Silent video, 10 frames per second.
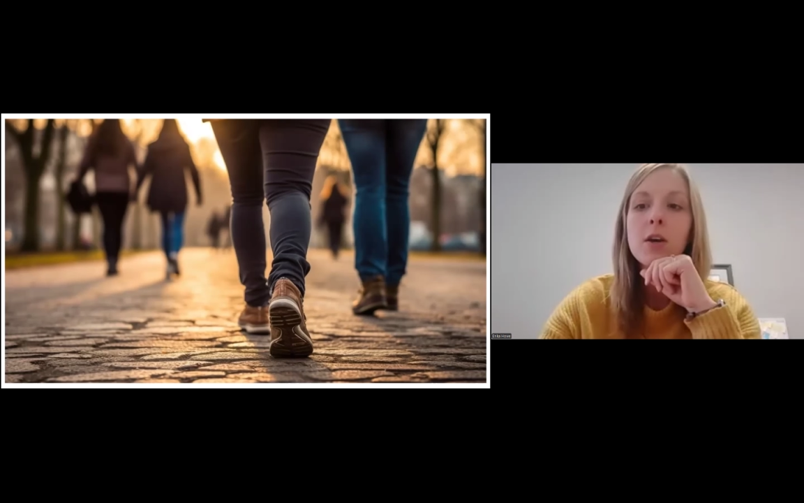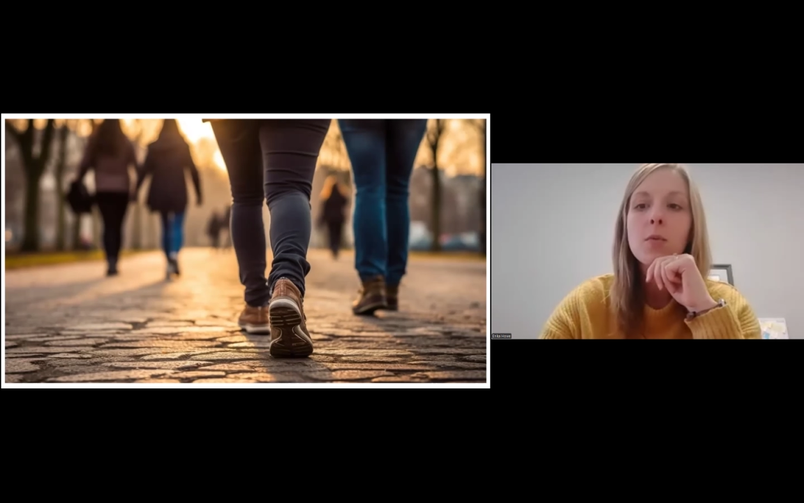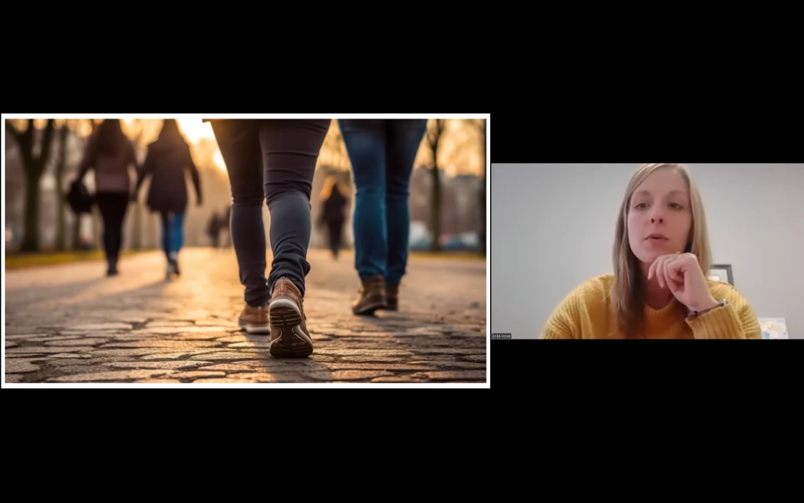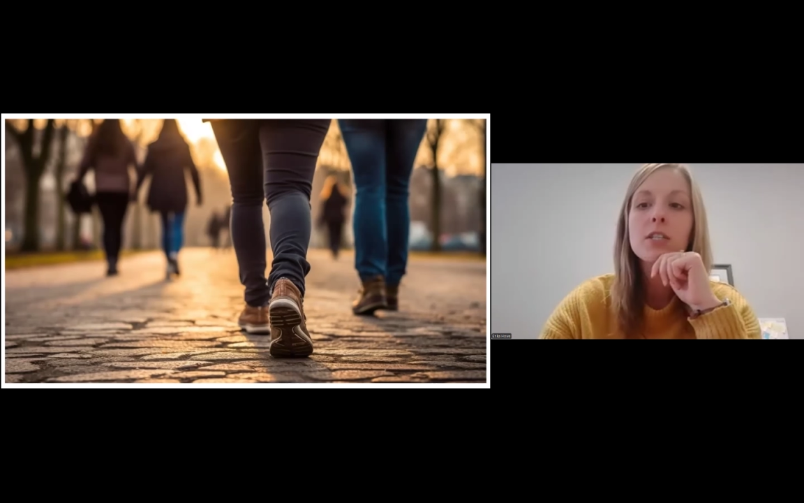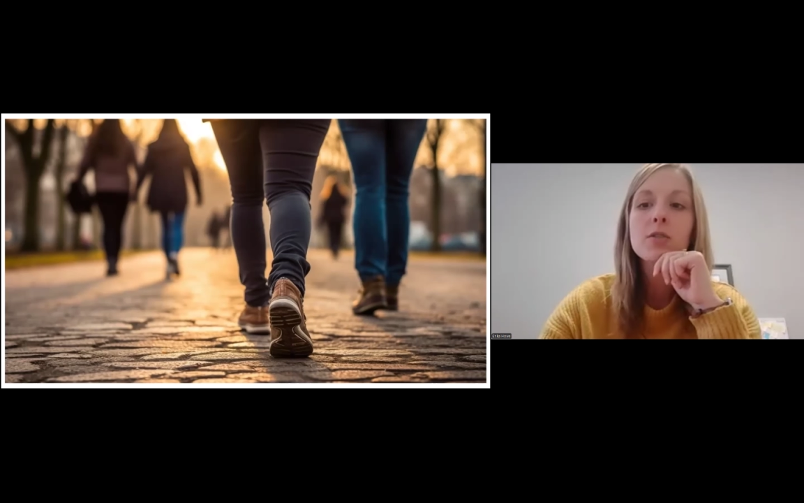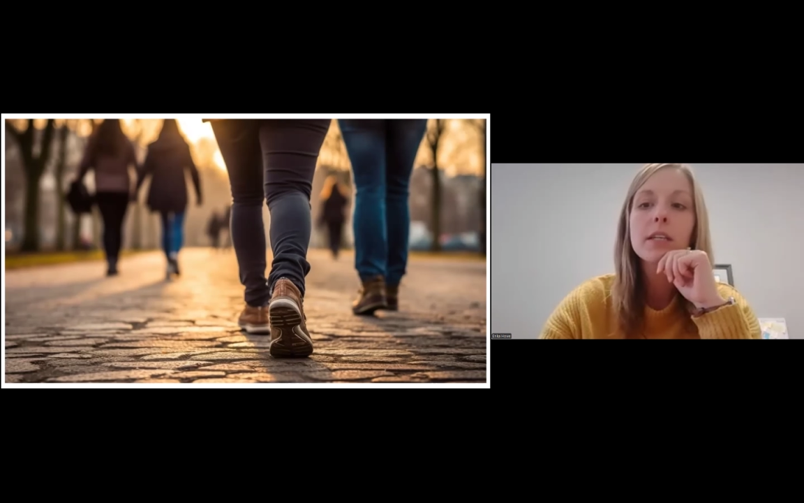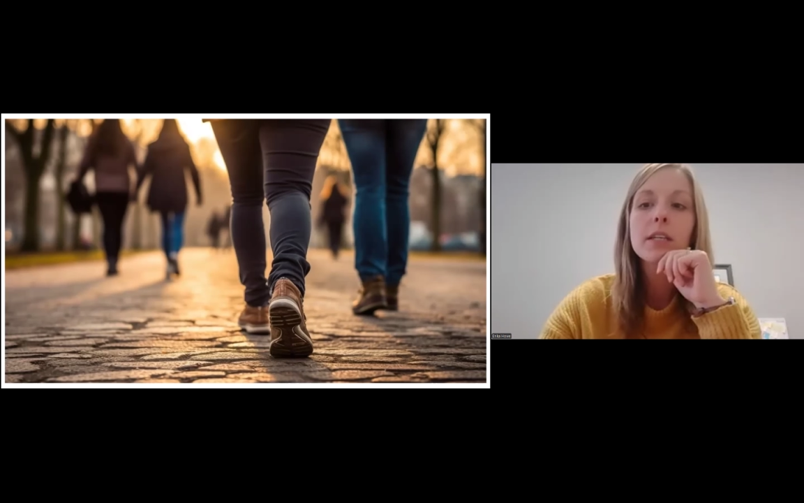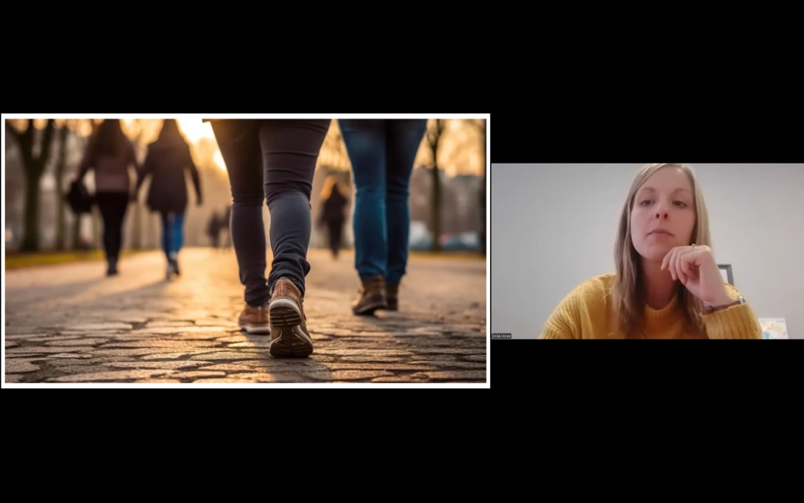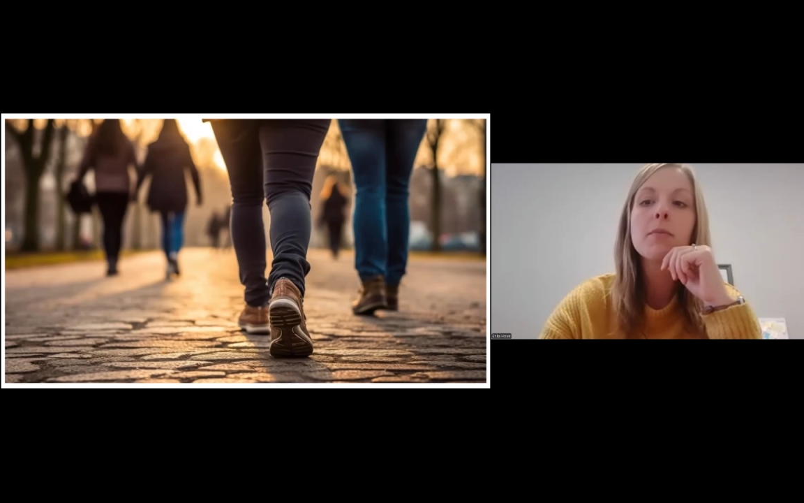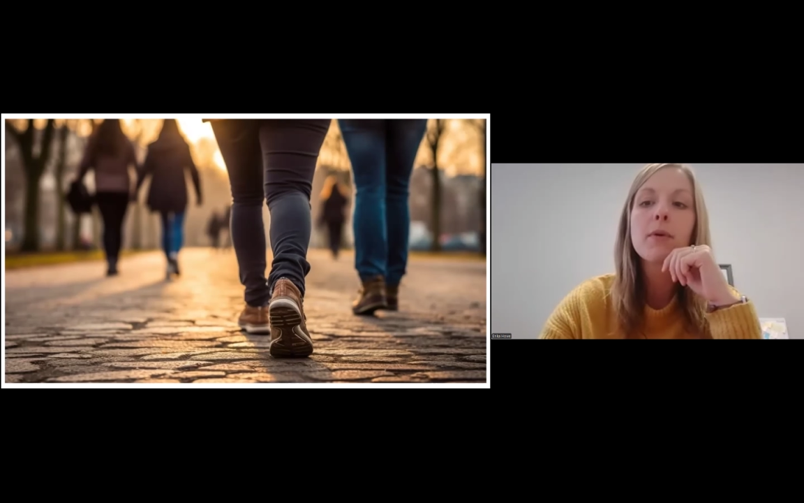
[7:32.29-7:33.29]
which is really
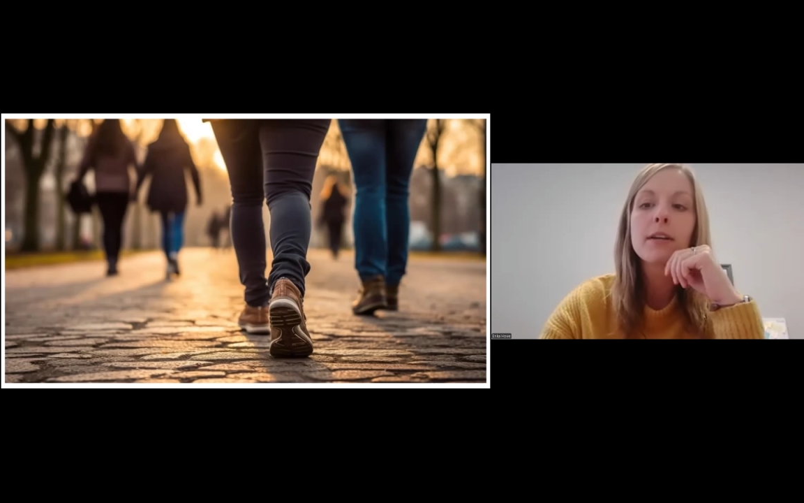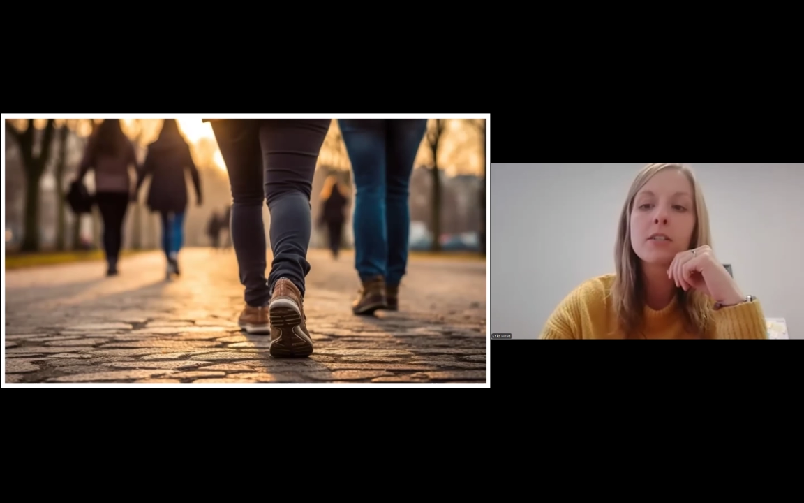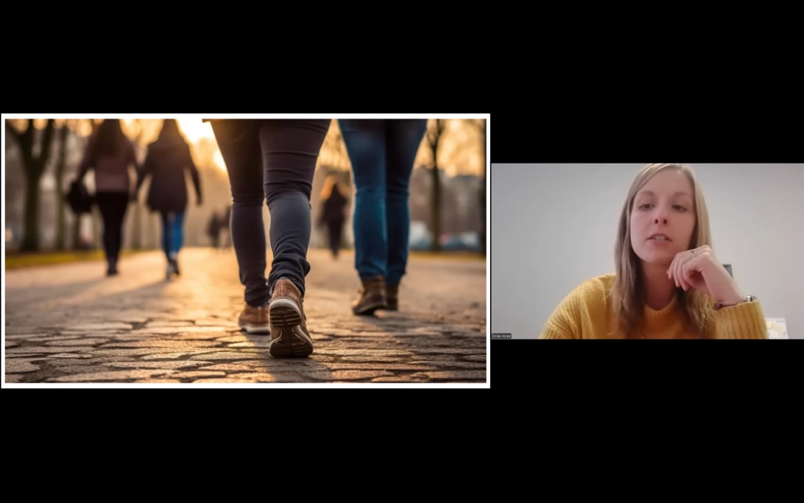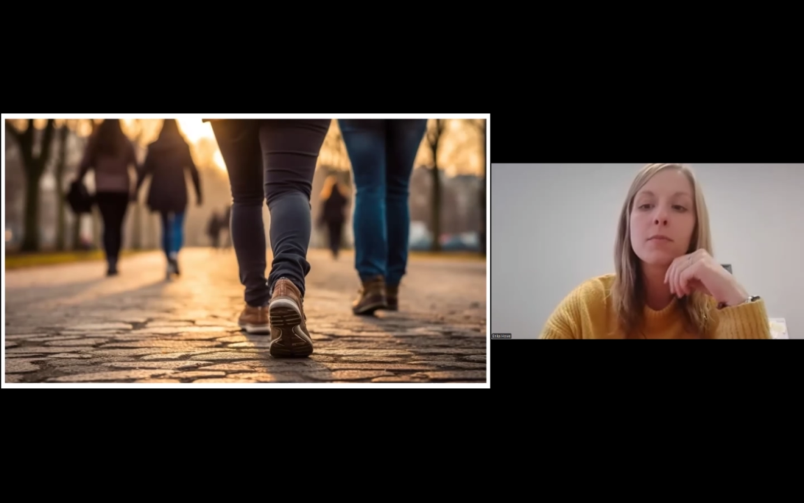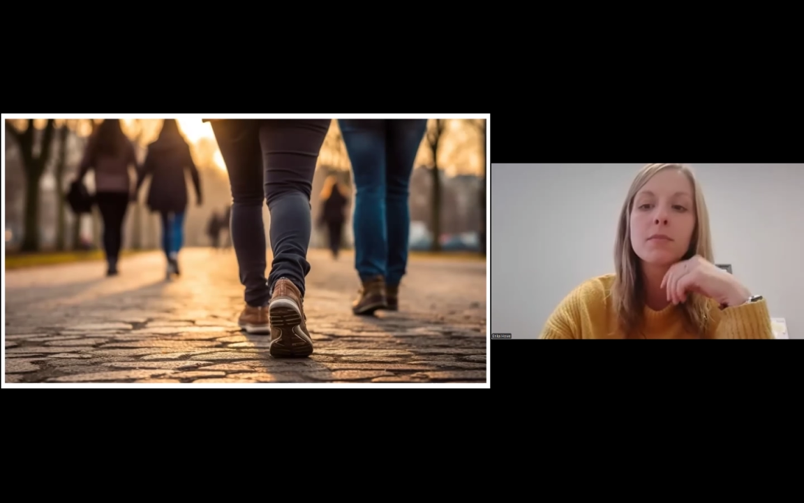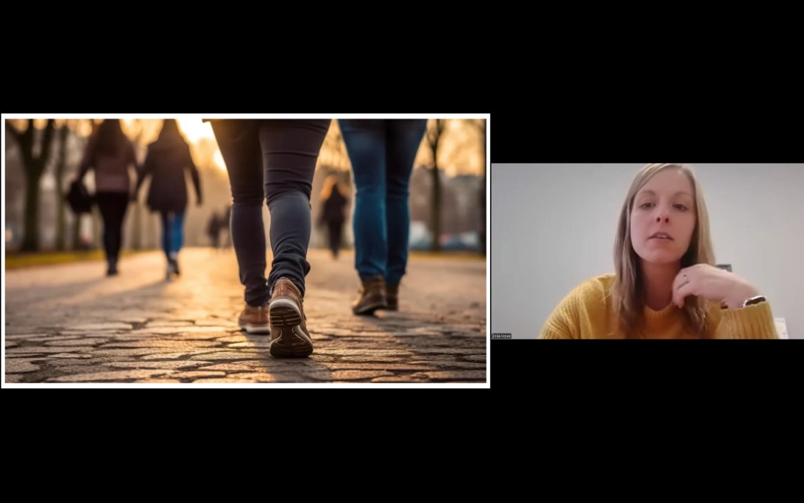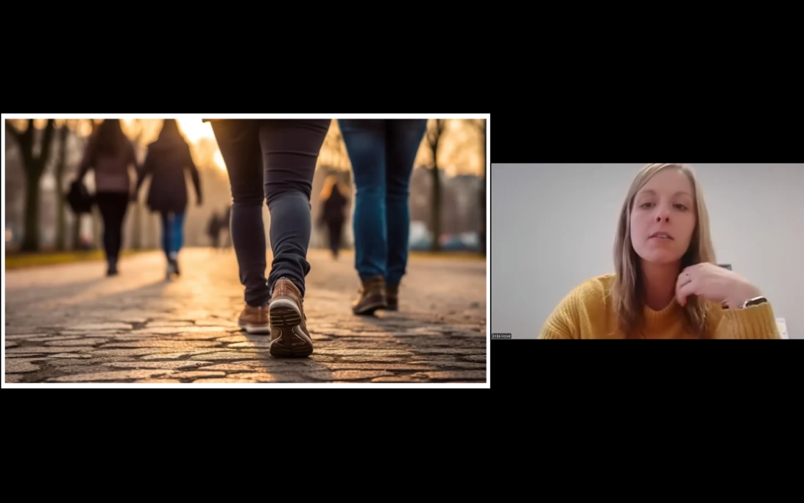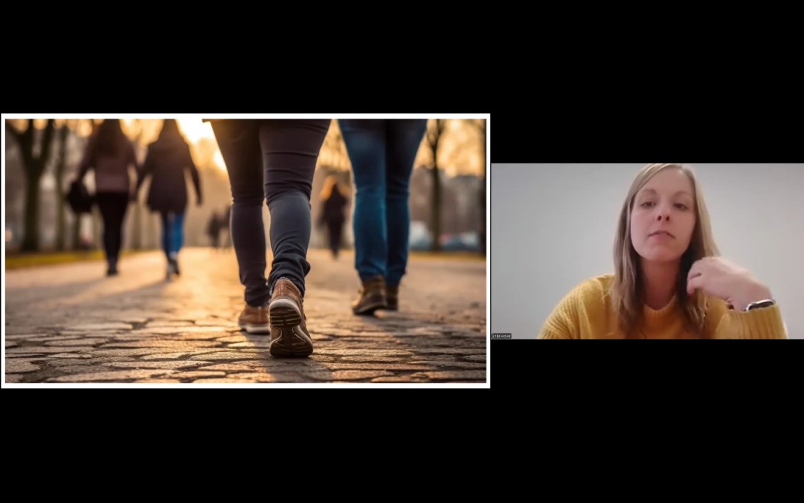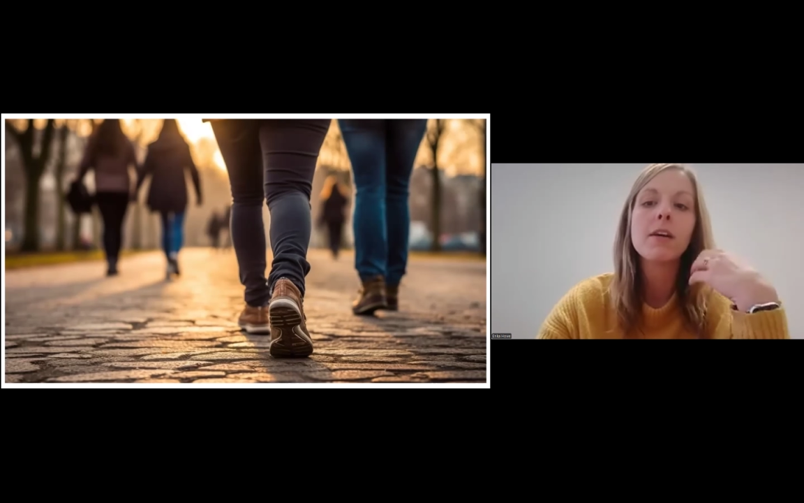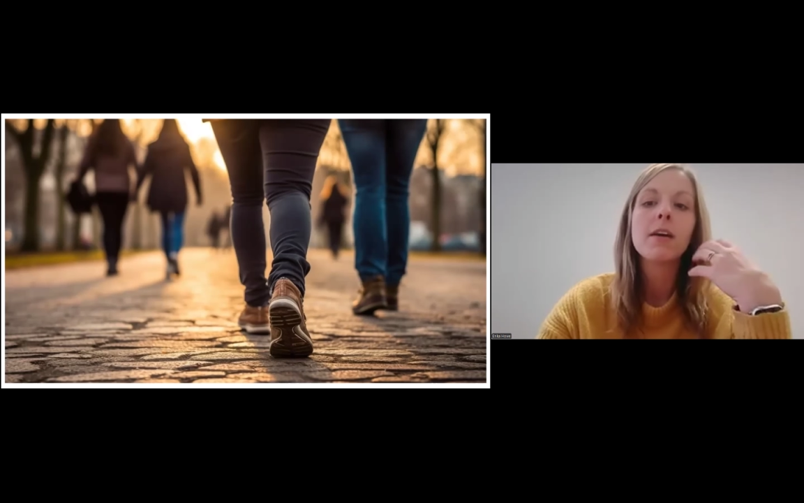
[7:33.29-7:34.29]
important in terms of